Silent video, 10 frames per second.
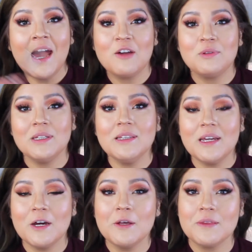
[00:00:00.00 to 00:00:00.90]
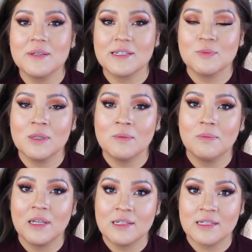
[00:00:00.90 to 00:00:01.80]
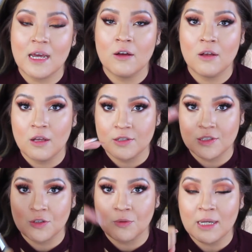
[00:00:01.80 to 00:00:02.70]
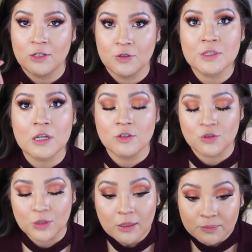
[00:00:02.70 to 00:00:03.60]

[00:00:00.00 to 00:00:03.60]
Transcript: I really like how this one blends out also my nose contour.